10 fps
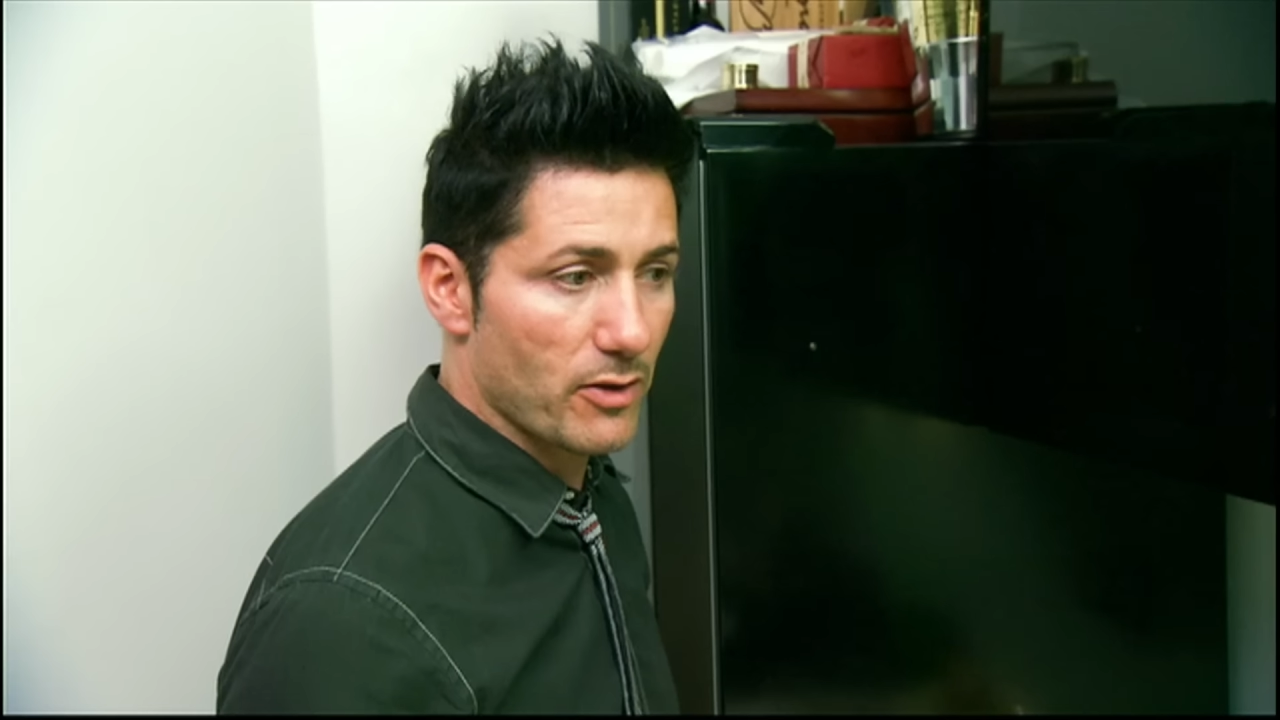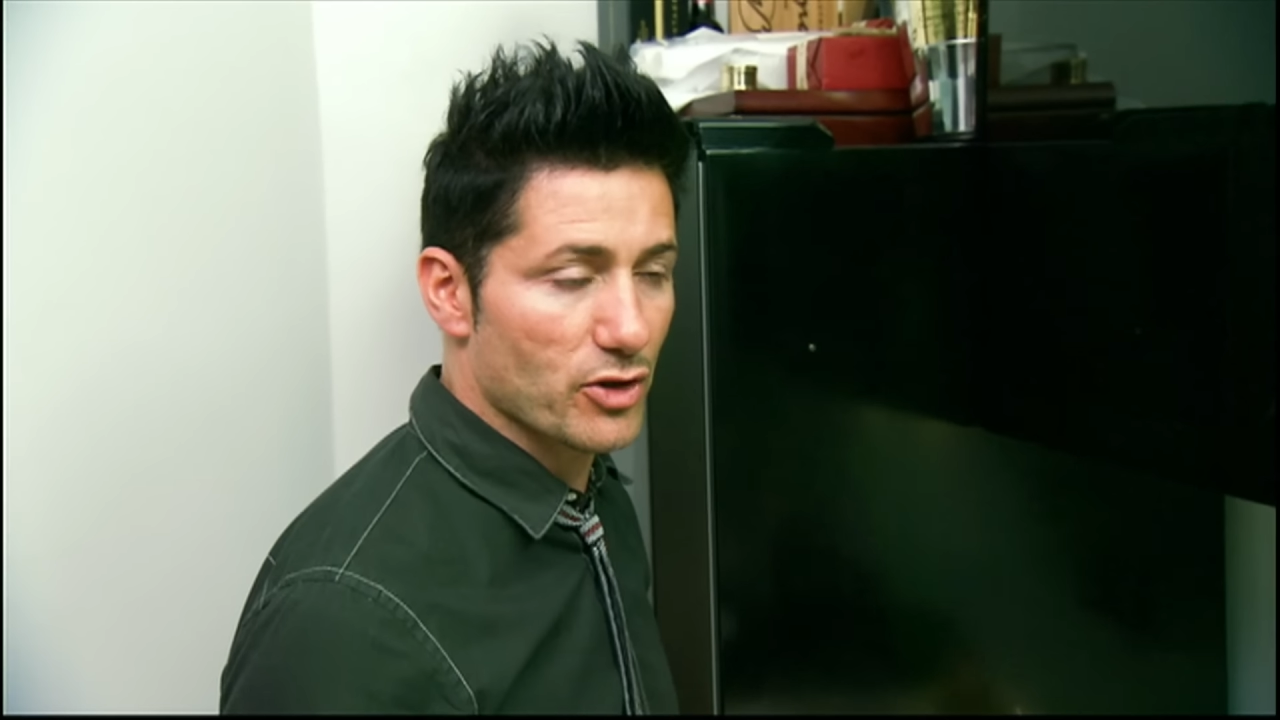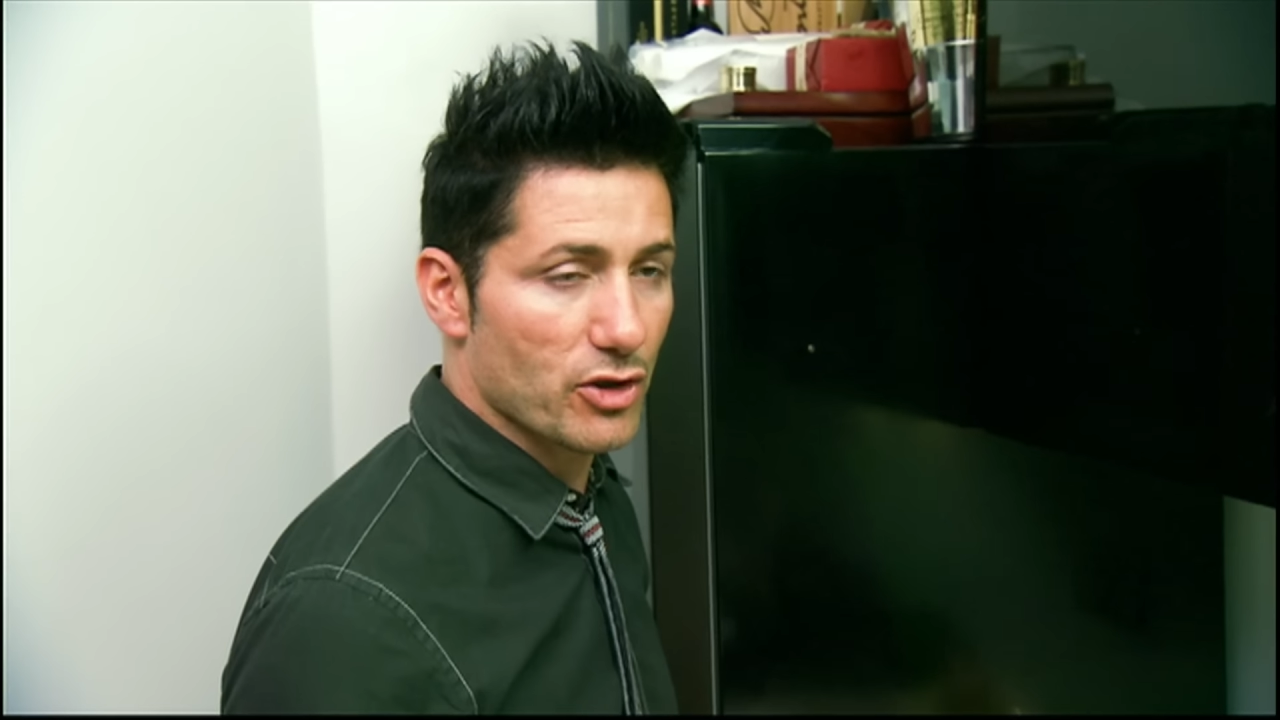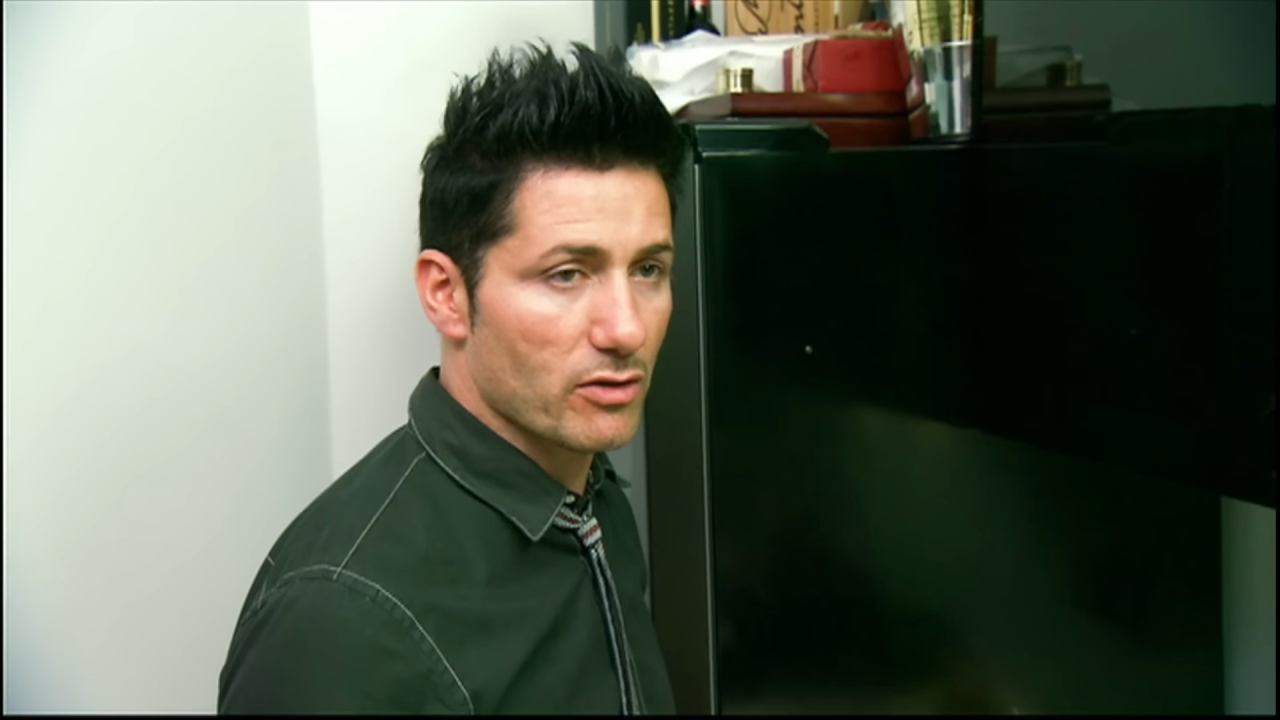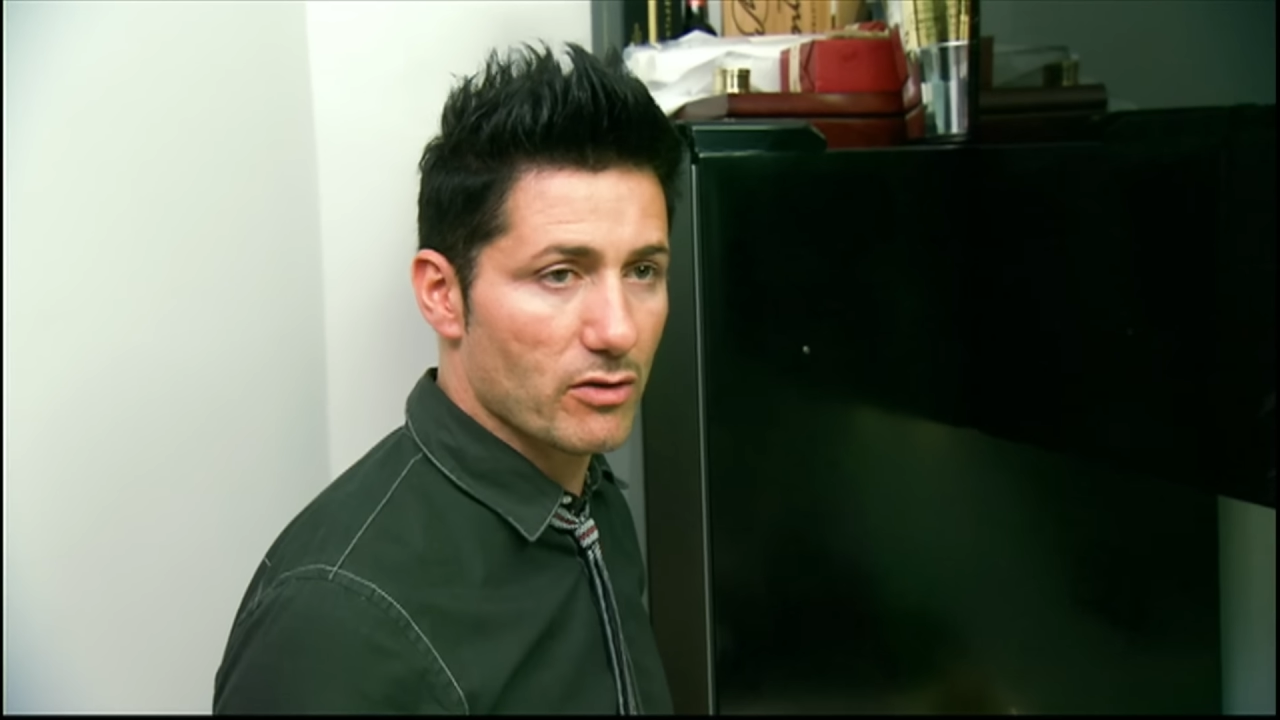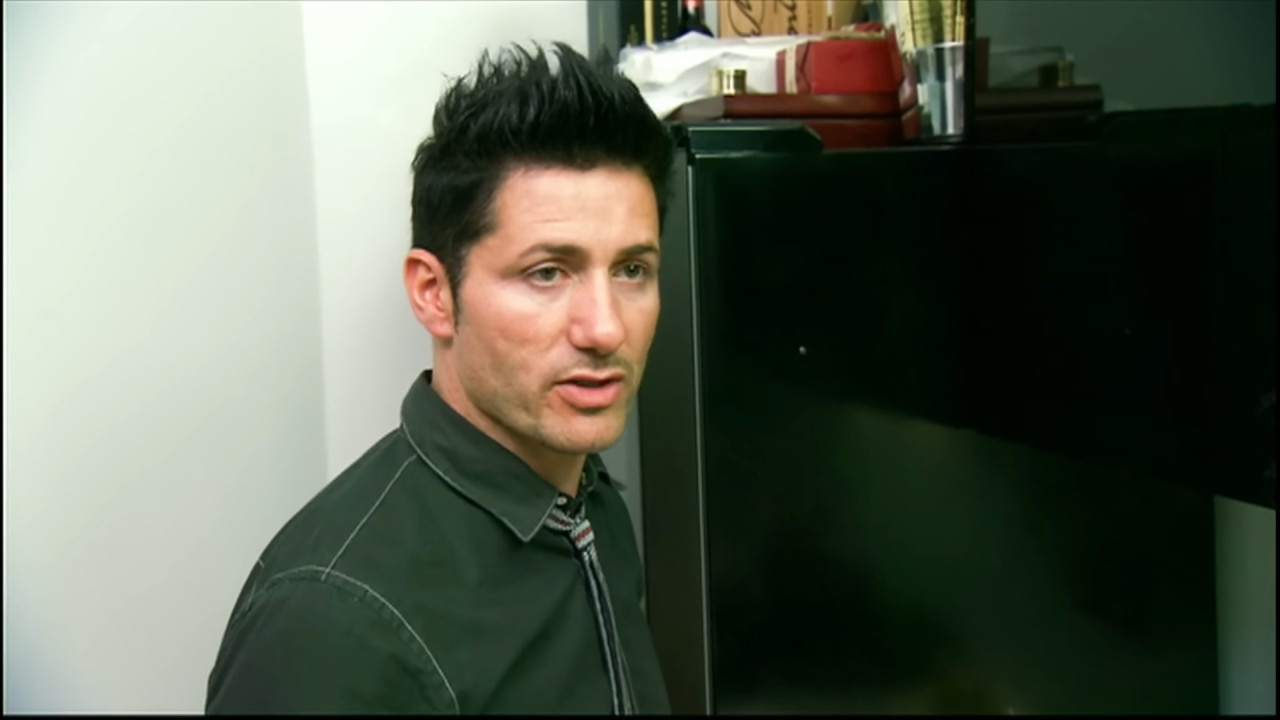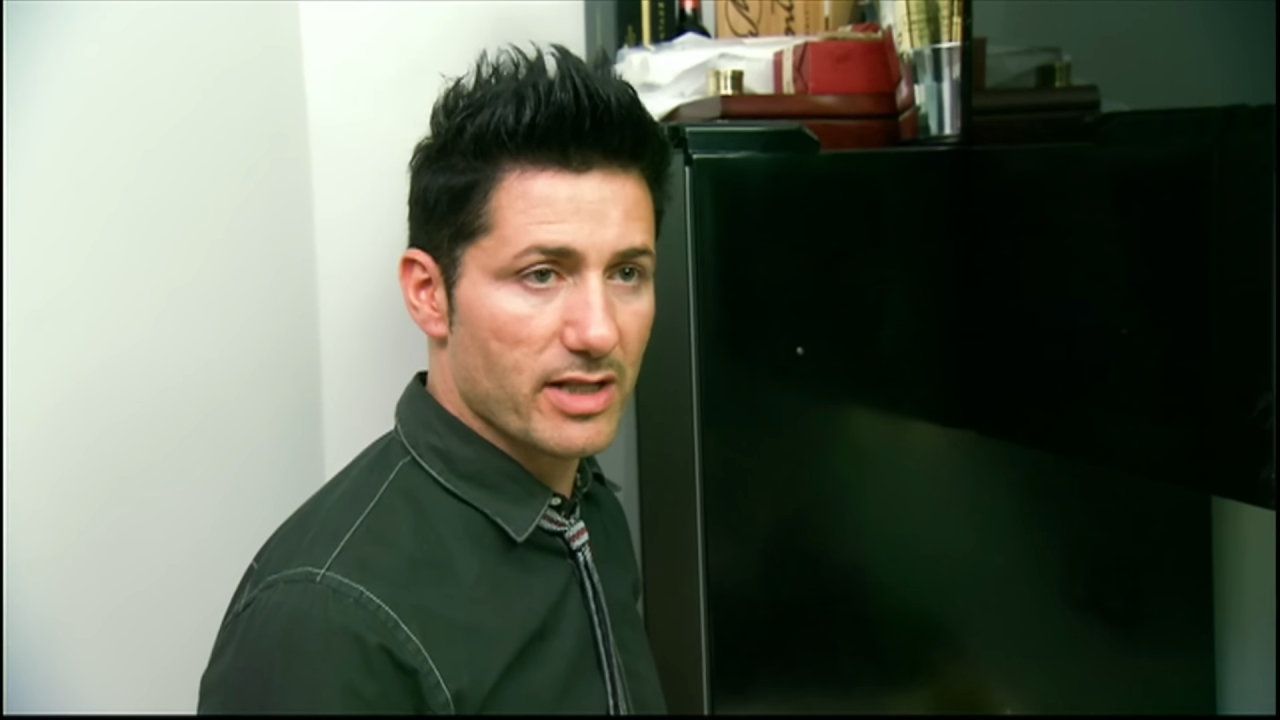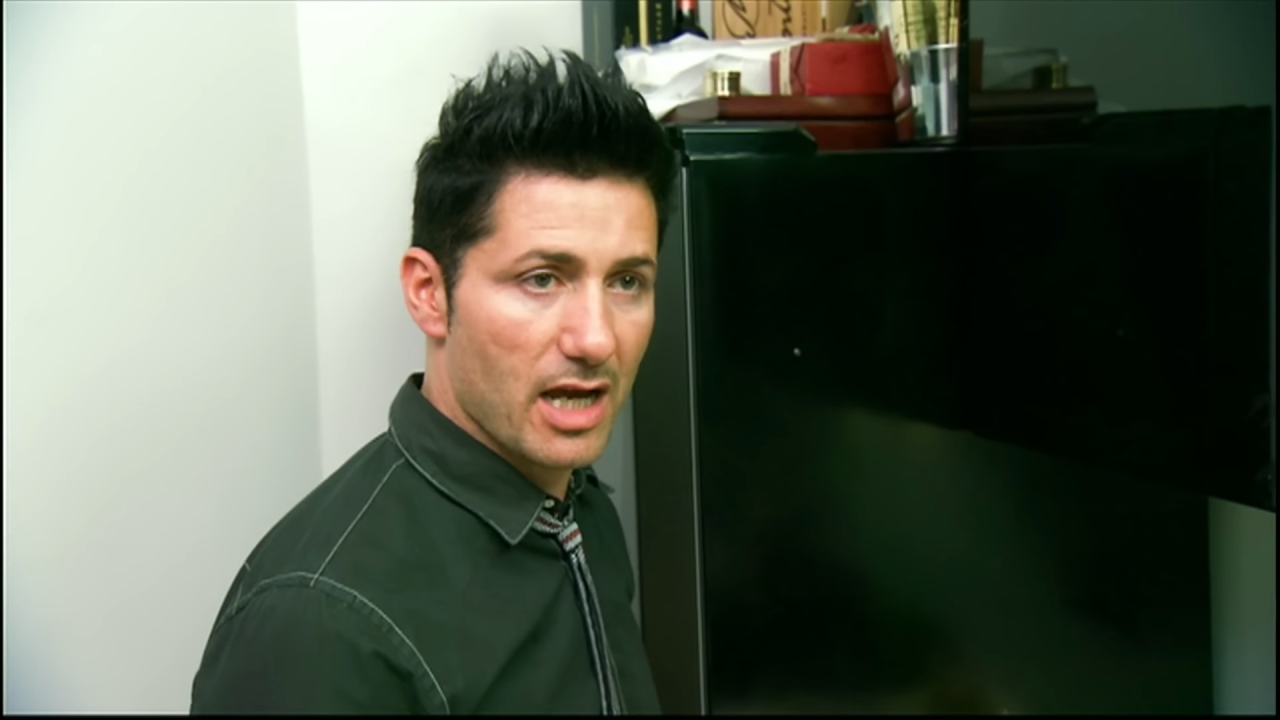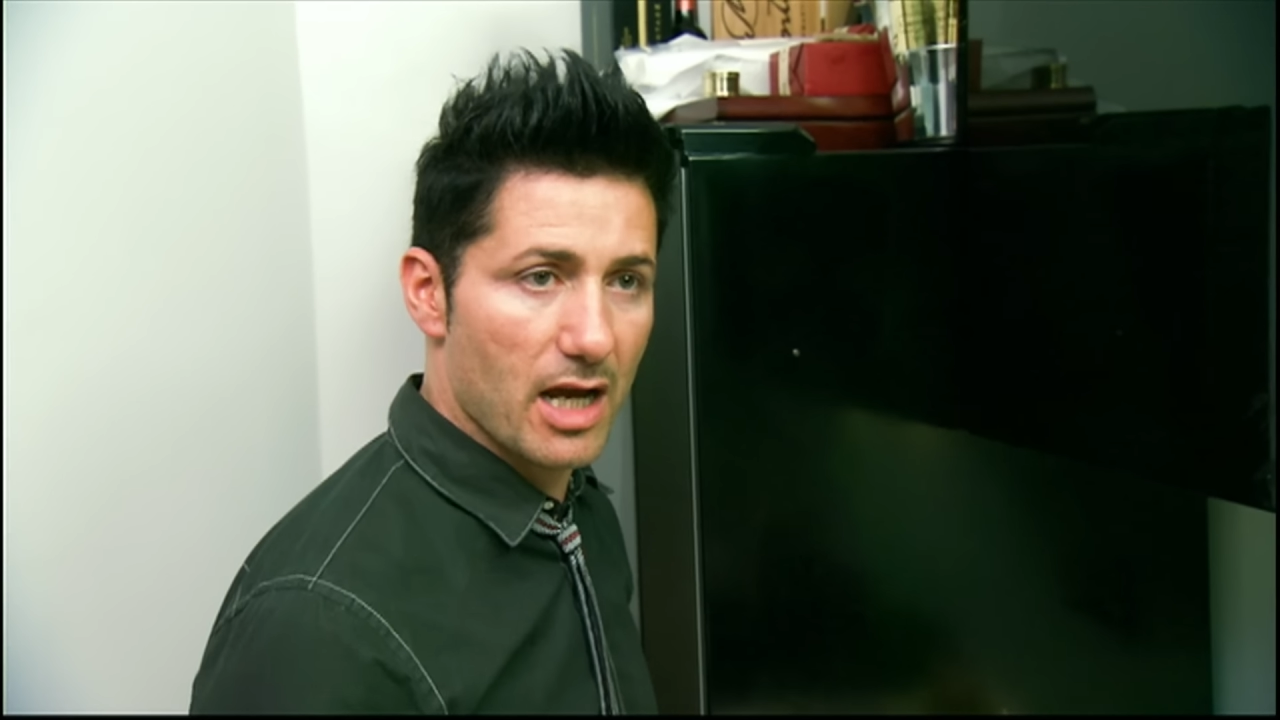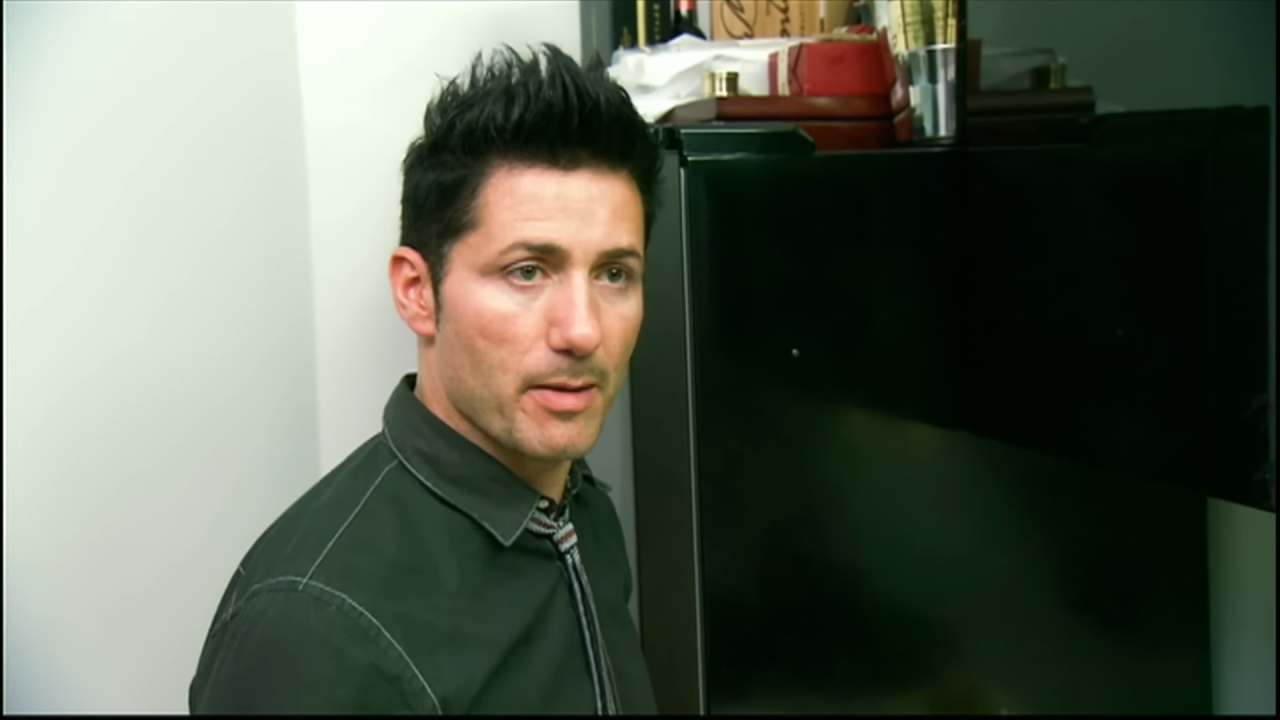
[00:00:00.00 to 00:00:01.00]
thought she got no
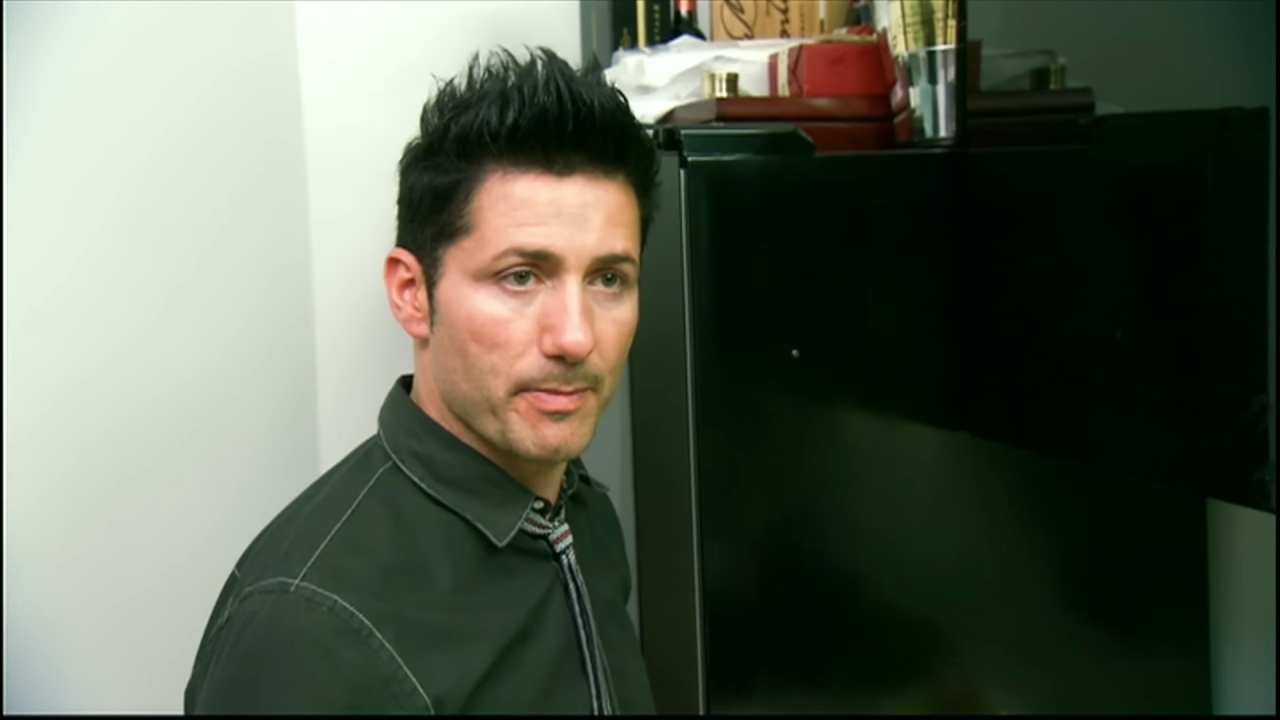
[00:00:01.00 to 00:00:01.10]
style,